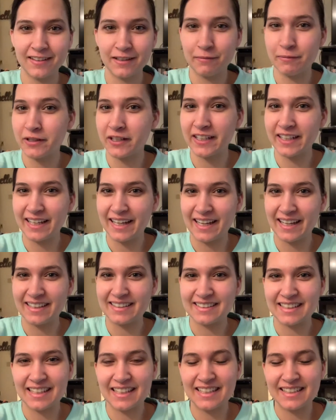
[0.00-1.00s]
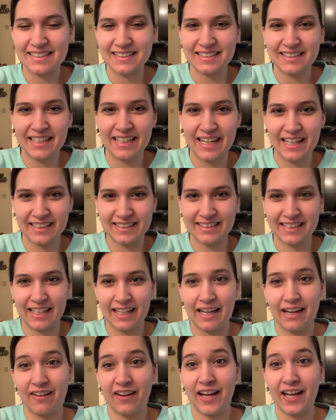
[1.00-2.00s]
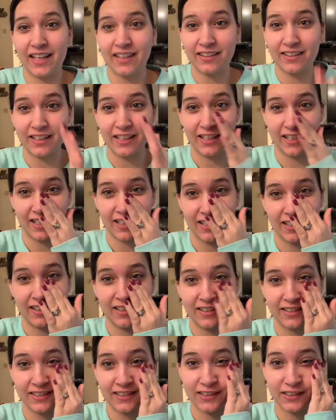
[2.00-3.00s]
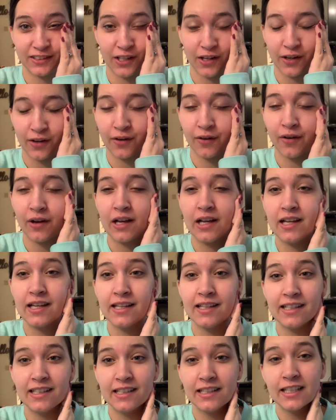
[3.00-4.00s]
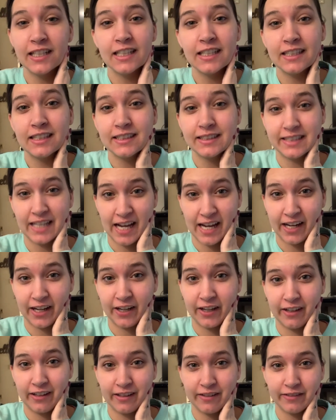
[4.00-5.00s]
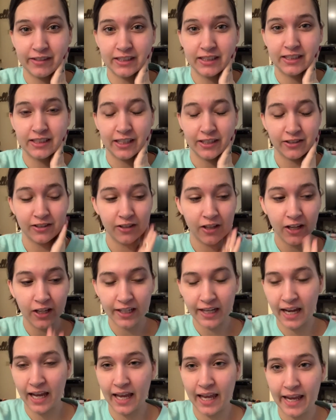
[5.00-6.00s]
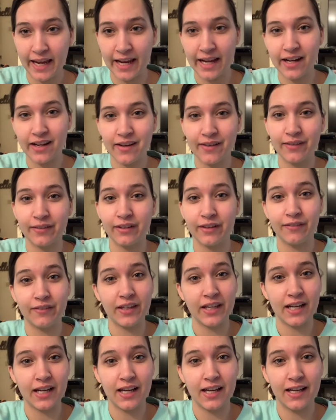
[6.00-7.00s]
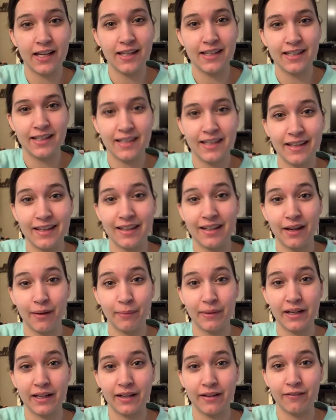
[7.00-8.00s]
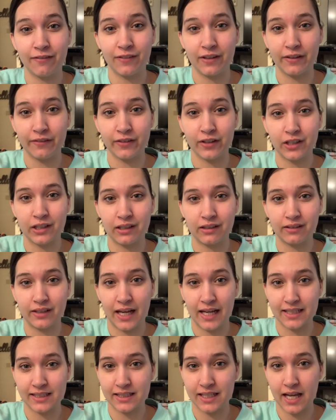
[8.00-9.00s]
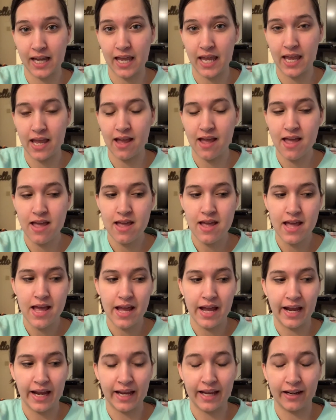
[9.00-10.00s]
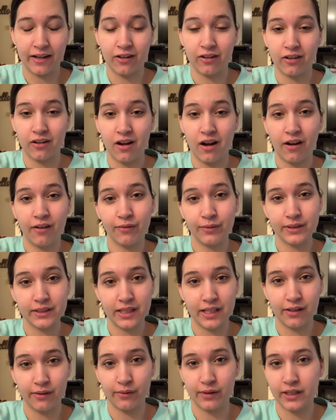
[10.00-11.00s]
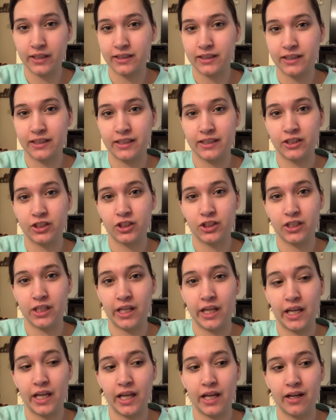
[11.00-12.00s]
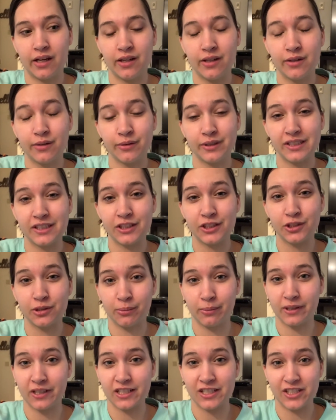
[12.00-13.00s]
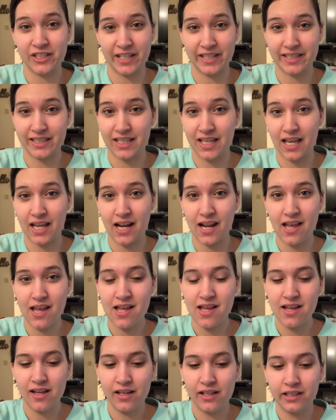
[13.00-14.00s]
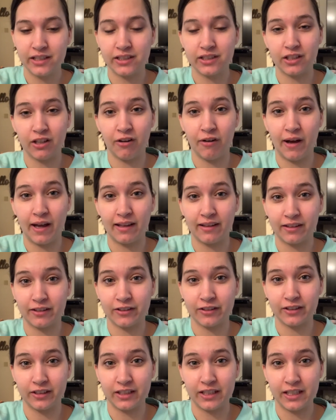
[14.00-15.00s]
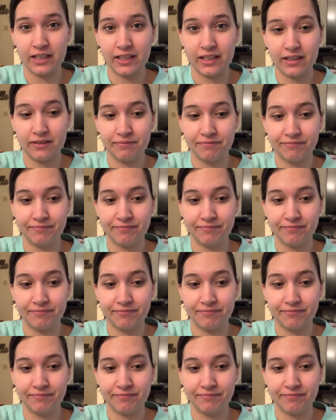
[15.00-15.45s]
Good morning, guys. It is the next day now. I look so tired. It was such a long night. Olivia ended up getting a fever last night and her cough was getting worse and she was super congested. So I literally,